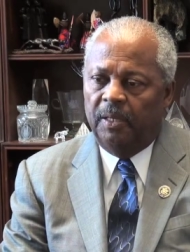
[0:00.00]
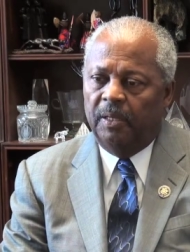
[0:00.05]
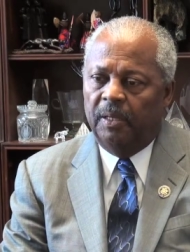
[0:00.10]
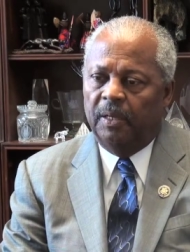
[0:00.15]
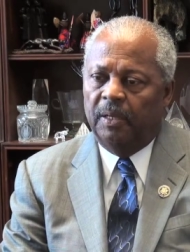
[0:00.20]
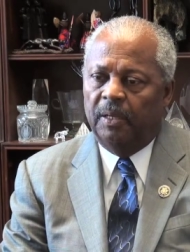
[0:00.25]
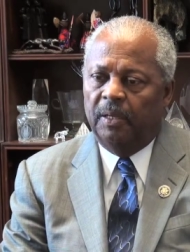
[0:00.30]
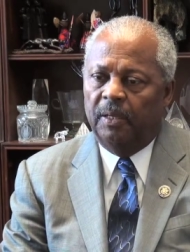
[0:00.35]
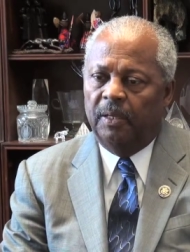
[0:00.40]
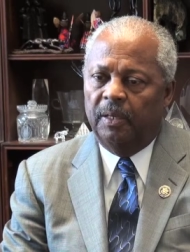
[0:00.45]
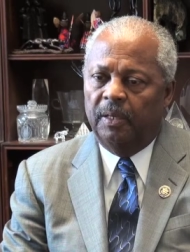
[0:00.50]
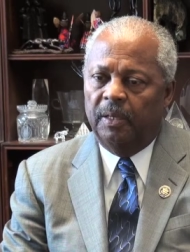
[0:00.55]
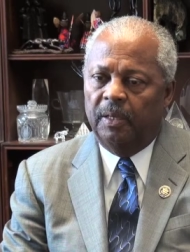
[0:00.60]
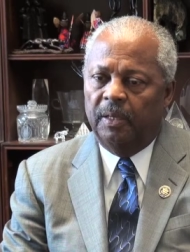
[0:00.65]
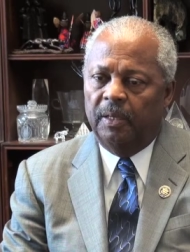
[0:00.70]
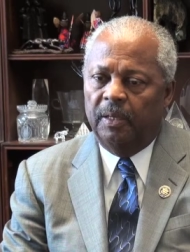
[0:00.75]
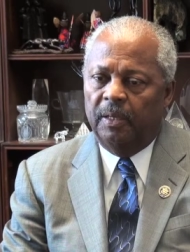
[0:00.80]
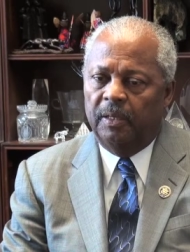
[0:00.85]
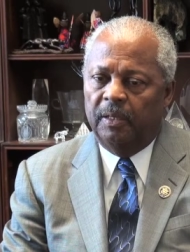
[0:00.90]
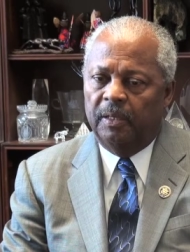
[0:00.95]
Uh,
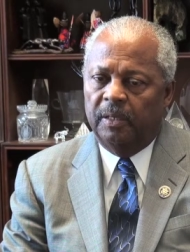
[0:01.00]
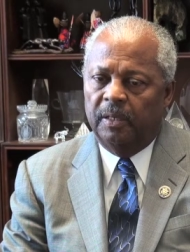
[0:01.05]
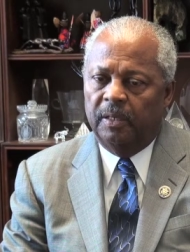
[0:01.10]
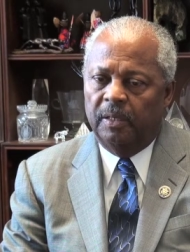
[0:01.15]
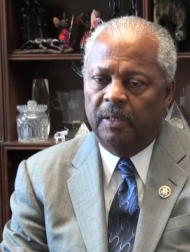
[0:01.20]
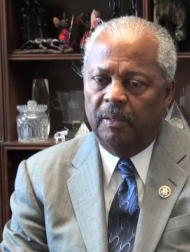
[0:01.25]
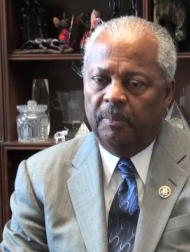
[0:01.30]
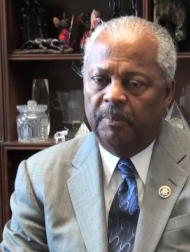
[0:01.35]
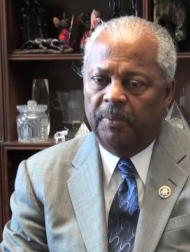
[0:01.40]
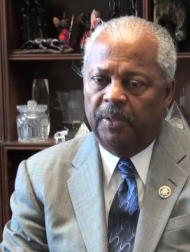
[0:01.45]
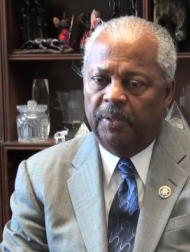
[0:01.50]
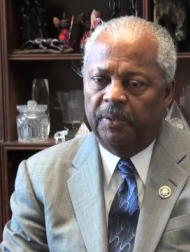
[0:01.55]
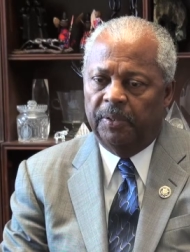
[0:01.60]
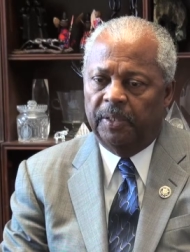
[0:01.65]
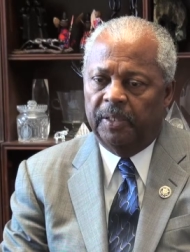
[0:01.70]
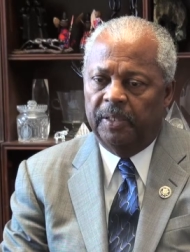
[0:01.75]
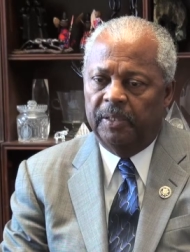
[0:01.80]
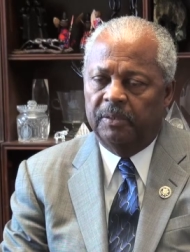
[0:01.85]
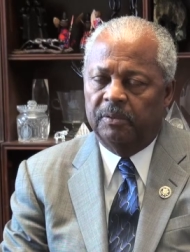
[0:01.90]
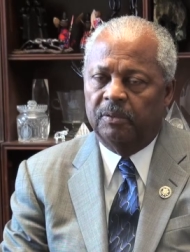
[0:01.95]
Indian
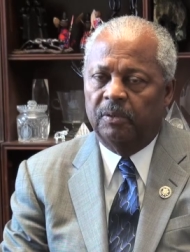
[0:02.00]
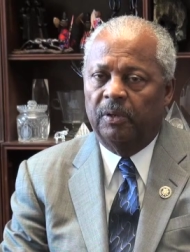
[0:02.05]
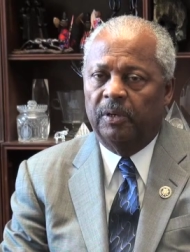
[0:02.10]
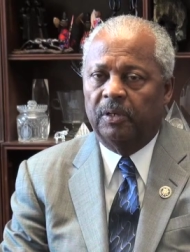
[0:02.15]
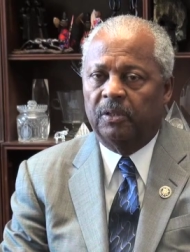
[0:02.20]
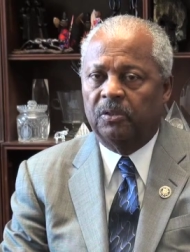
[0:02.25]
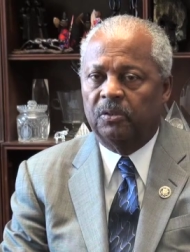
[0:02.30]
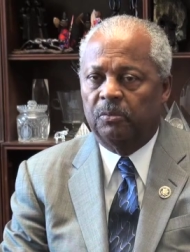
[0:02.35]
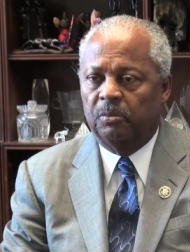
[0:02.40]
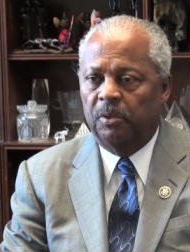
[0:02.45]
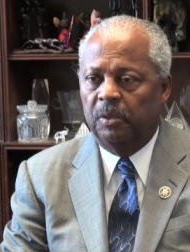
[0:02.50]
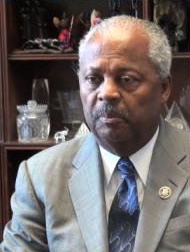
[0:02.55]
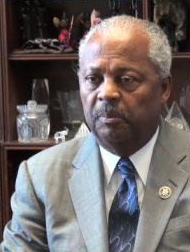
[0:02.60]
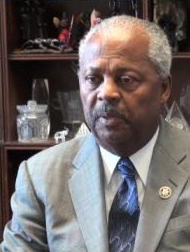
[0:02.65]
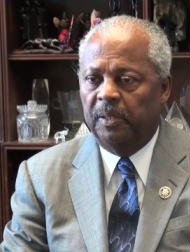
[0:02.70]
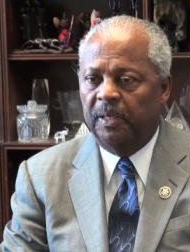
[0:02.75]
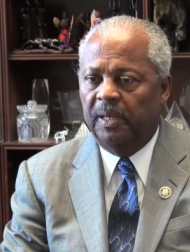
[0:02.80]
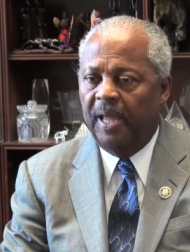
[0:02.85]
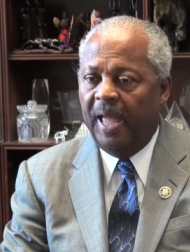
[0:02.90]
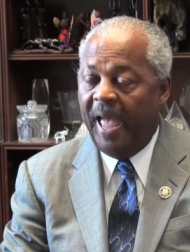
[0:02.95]
Americans are
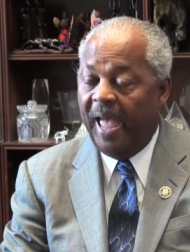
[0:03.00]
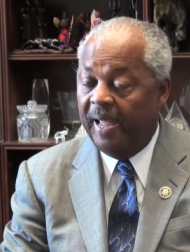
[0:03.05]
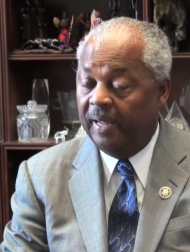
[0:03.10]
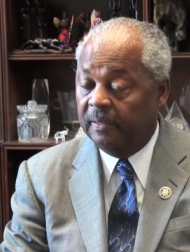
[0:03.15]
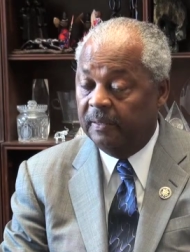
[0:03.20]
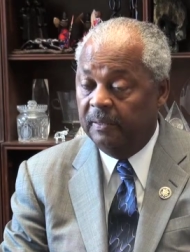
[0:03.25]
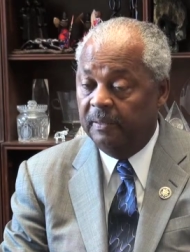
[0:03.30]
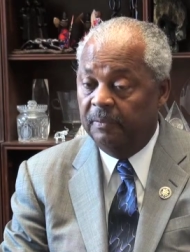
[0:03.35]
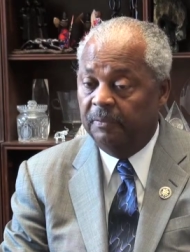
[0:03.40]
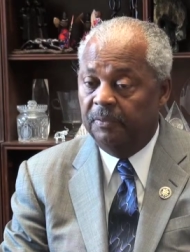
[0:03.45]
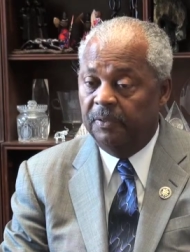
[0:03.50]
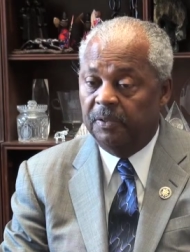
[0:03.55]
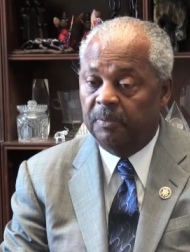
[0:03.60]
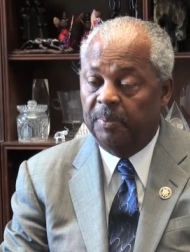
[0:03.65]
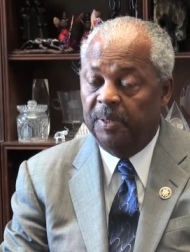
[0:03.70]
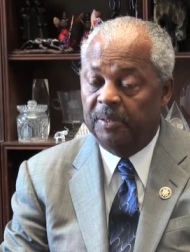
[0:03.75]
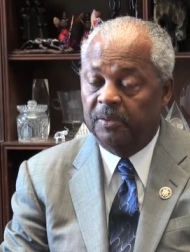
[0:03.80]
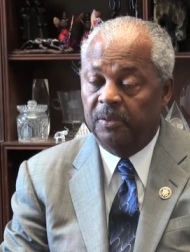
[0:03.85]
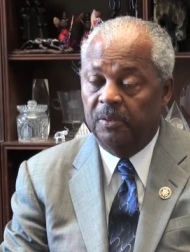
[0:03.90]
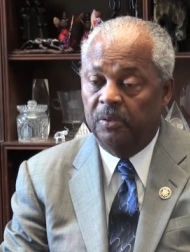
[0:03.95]
extremely active,
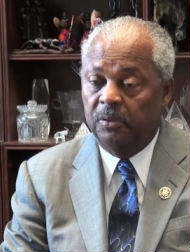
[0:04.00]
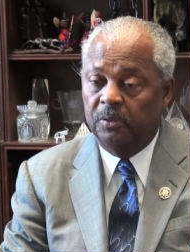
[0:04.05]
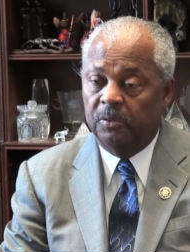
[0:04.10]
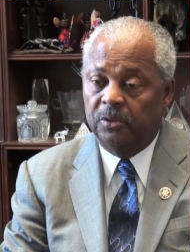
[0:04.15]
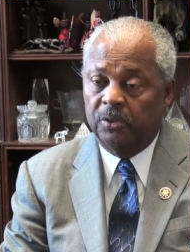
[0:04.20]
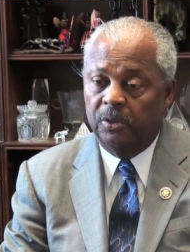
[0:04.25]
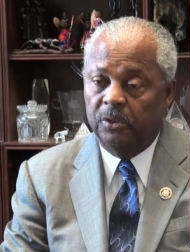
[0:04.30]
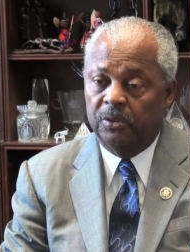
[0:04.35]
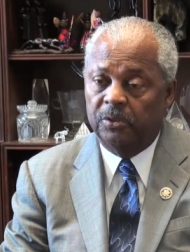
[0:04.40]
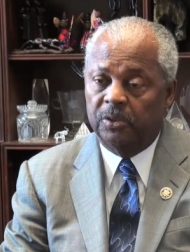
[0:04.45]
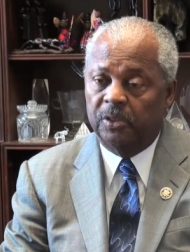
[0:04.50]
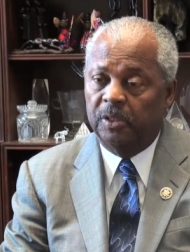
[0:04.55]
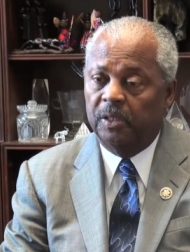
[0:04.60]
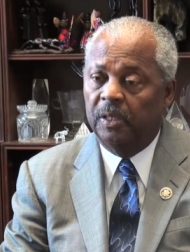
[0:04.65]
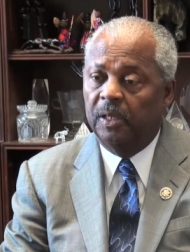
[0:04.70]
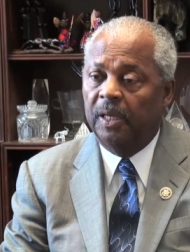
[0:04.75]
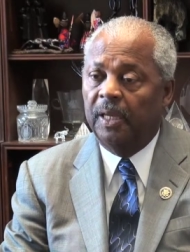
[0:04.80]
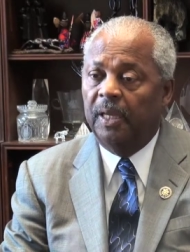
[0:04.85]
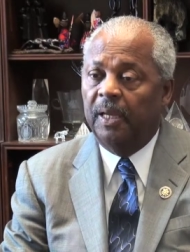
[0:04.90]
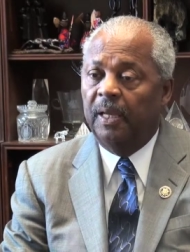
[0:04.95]
especially in New
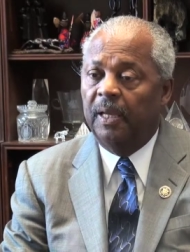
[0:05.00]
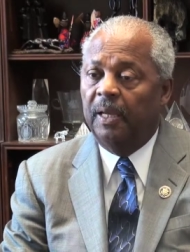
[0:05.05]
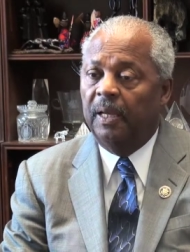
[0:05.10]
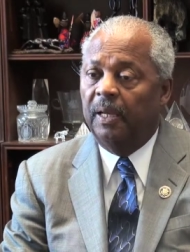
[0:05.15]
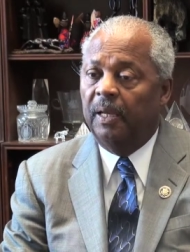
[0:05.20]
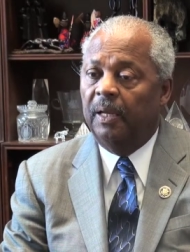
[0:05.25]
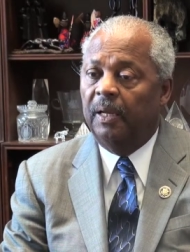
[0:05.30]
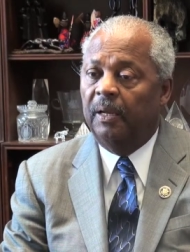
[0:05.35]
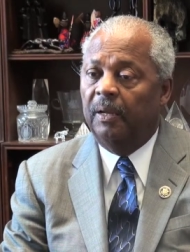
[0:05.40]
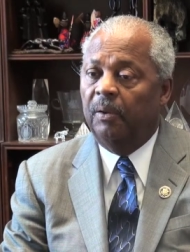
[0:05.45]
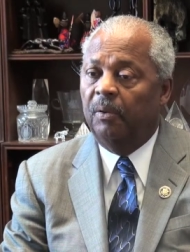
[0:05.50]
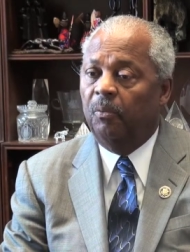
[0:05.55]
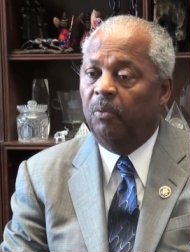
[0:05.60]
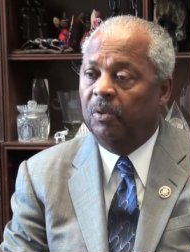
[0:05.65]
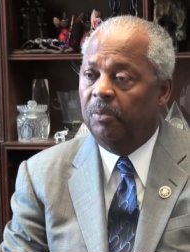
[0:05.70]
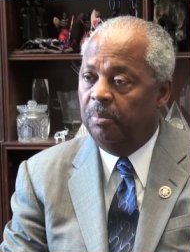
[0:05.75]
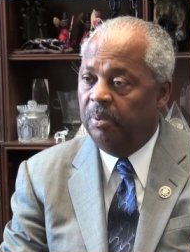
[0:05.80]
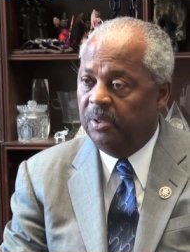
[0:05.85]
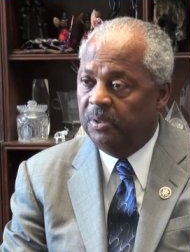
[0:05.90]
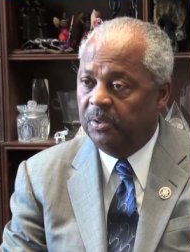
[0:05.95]
Jersey, uh,
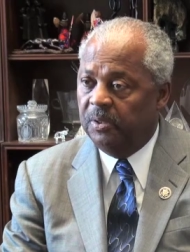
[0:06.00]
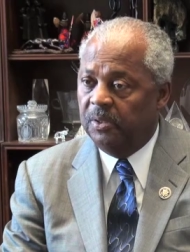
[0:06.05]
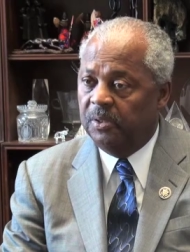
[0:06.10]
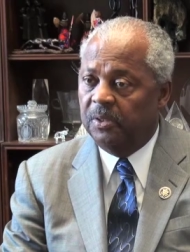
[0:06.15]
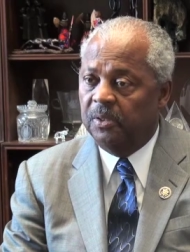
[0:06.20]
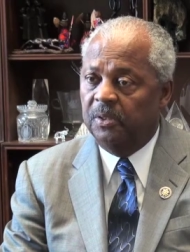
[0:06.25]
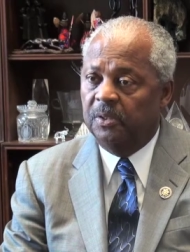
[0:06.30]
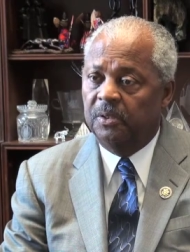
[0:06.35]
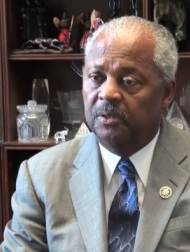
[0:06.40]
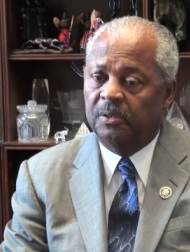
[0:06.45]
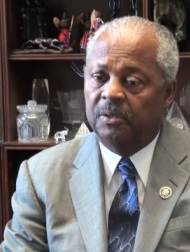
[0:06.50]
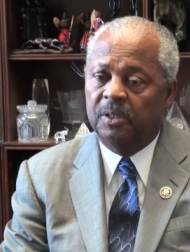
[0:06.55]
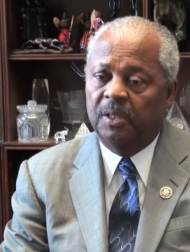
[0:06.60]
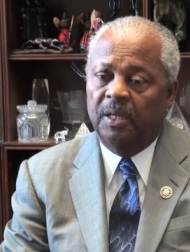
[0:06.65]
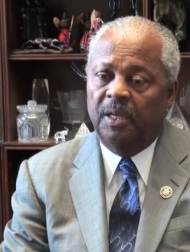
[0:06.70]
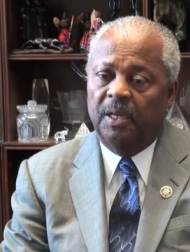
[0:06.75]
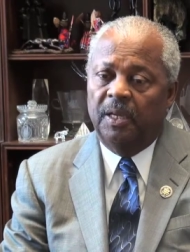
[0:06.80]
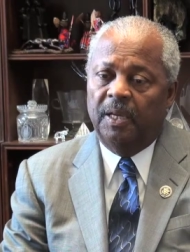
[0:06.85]
with businesses.